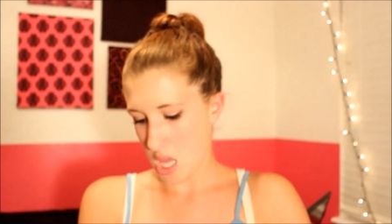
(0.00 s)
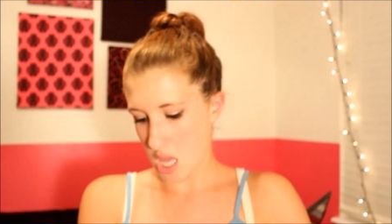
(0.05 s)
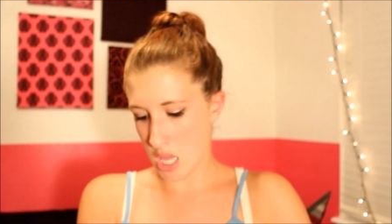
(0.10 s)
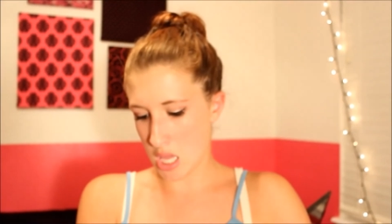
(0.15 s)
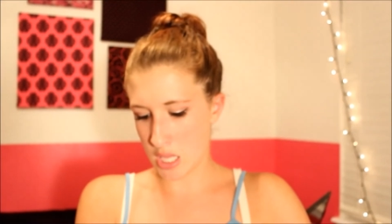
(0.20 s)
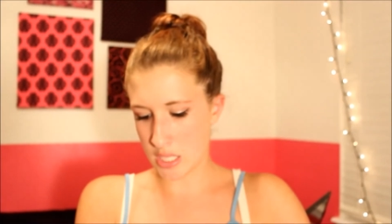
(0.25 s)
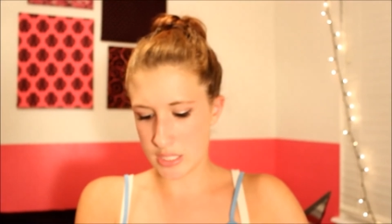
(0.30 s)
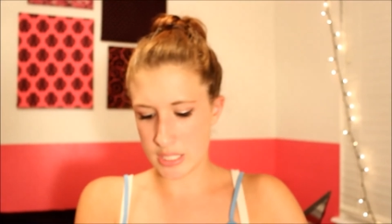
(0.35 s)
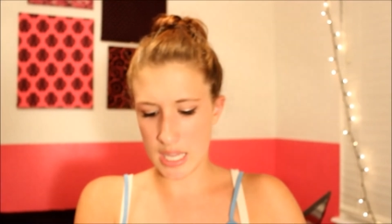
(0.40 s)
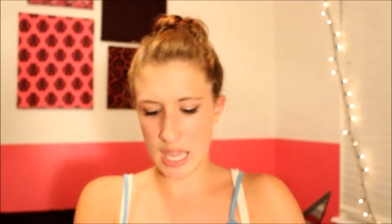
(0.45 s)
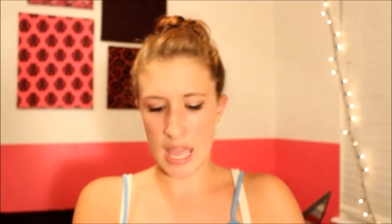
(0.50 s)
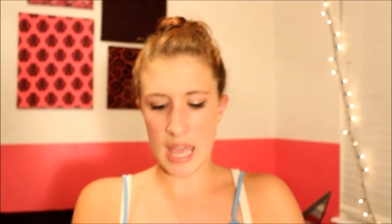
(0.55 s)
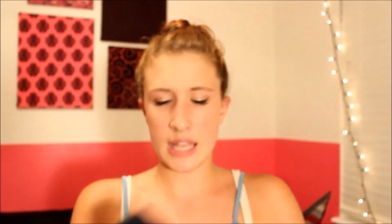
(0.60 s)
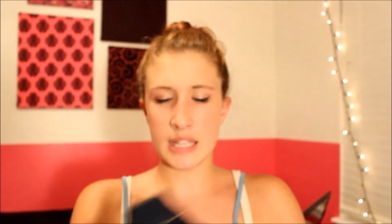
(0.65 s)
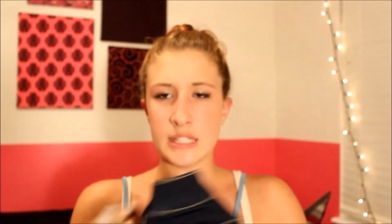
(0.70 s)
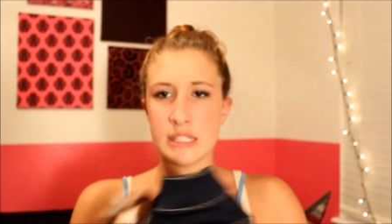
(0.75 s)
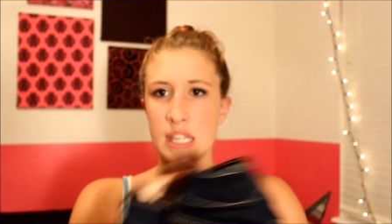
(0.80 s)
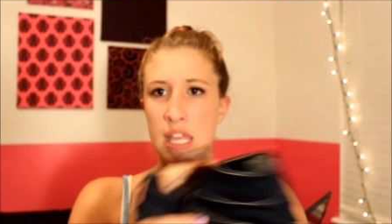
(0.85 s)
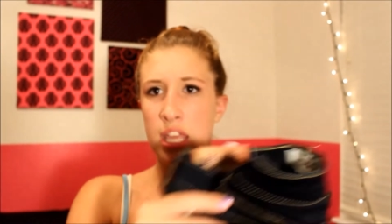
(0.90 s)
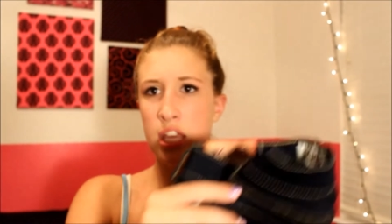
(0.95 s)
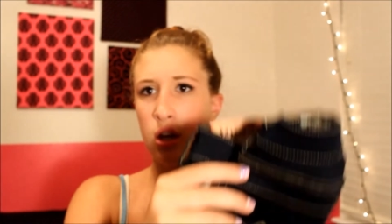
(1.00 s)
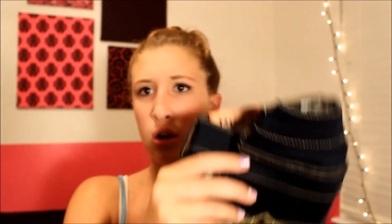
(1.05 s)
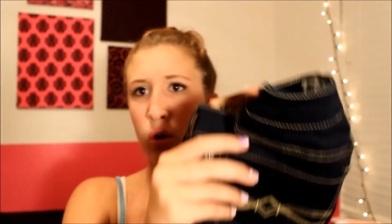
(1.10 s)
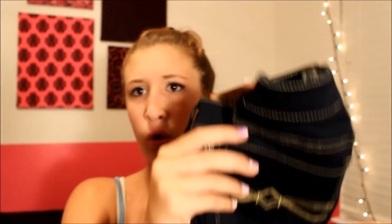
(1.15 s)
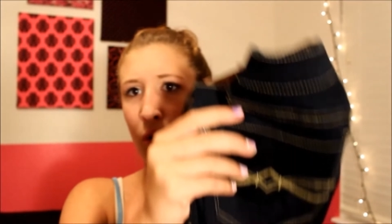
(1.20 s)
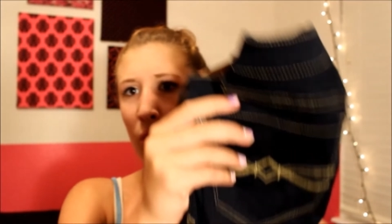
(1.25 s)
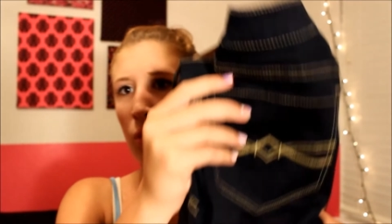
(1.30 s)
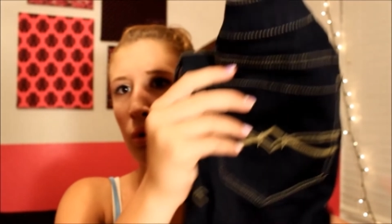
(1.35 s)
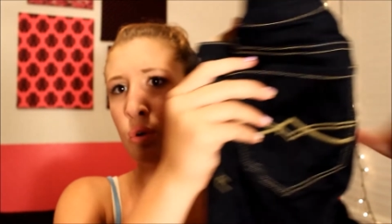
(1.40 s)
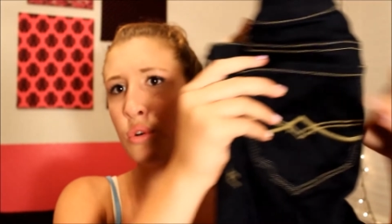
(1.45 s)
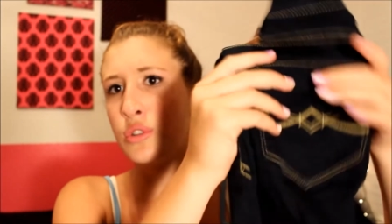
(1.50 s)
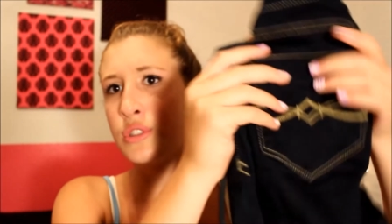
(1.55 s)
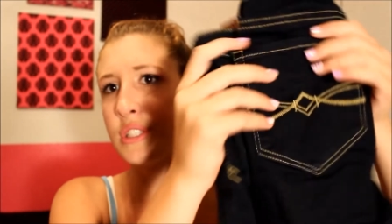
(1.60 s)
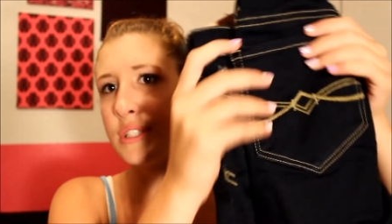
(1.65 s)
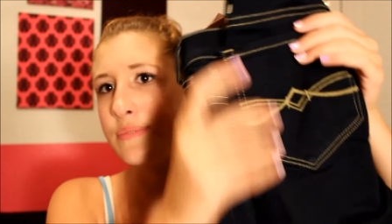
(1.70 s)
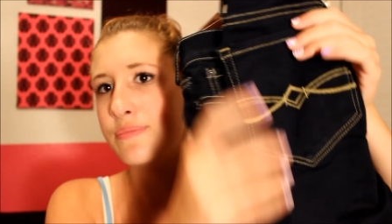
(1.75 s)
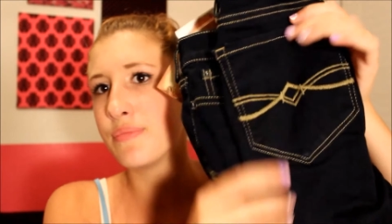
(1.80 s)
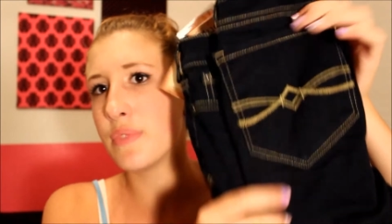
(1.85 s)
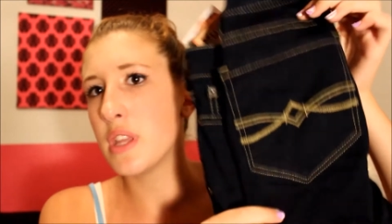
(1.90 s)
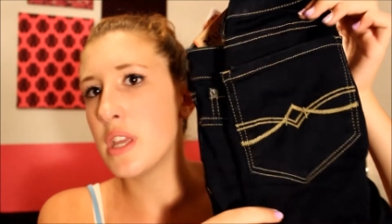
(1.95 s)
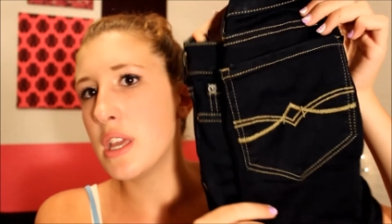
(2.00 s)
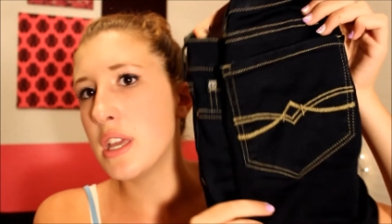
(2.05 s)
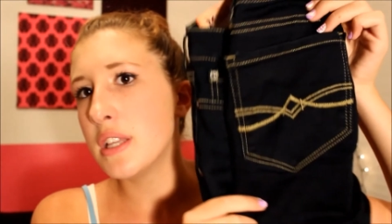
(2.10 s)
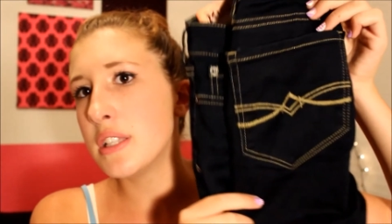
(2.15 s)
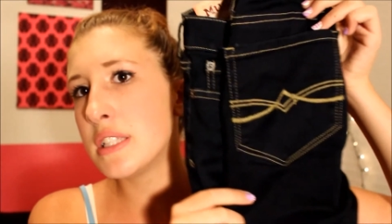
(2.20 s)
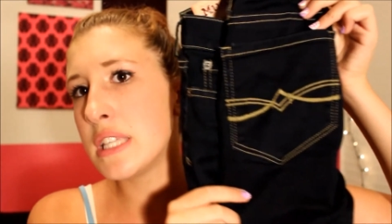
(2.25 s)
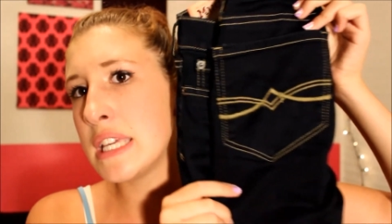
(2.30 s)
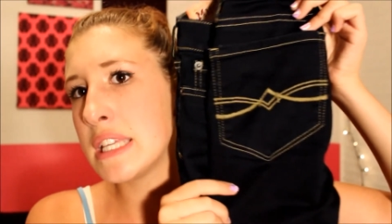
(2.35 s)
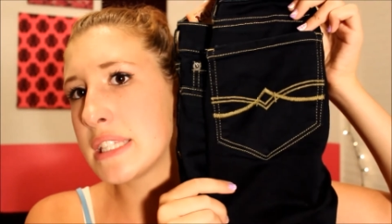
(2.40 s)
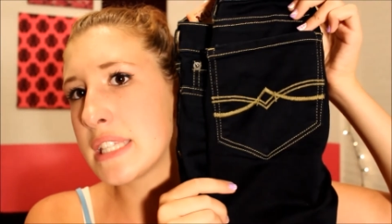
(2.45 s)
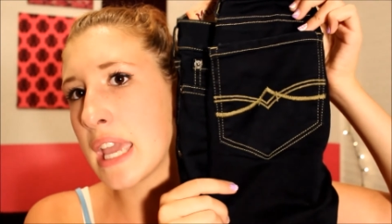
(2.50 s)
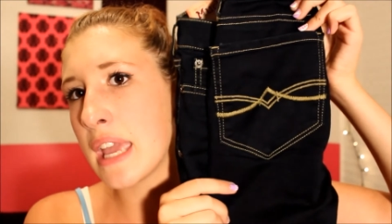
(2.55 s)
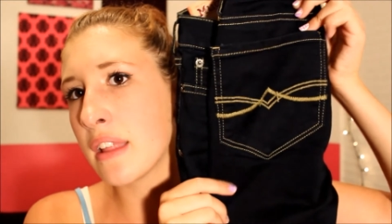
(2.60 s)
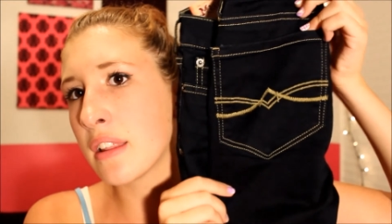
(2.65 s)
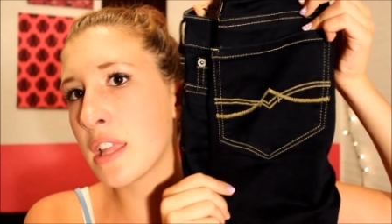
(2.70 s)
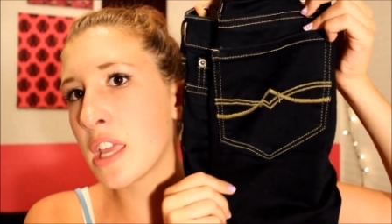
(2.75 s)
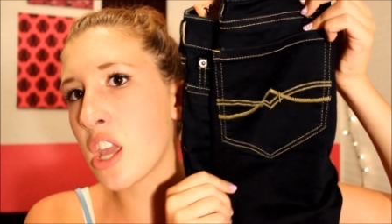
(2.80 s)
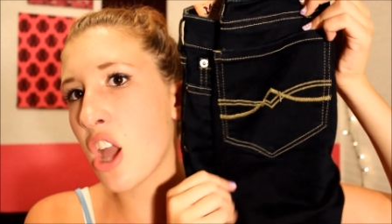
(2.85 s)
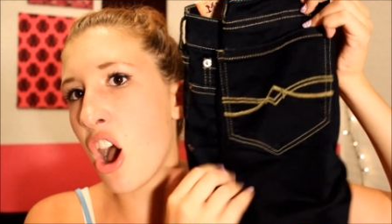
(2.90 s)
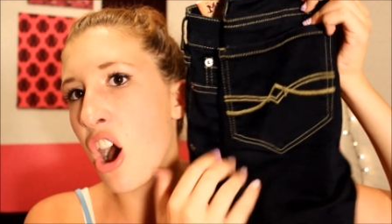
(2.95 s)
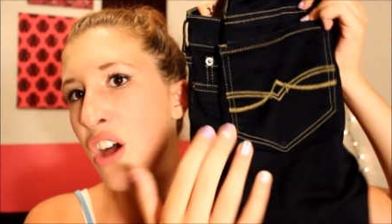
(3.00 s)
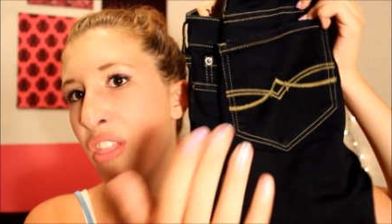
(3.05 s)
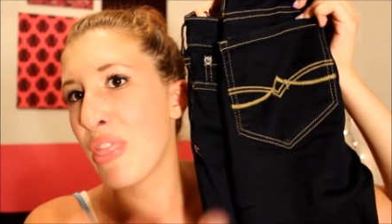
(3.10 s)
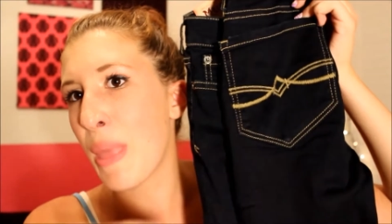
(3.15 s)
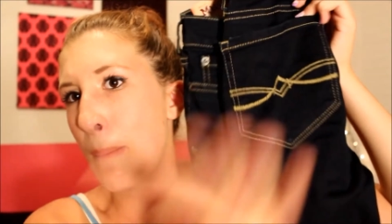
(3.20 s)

and it has like gold detailing on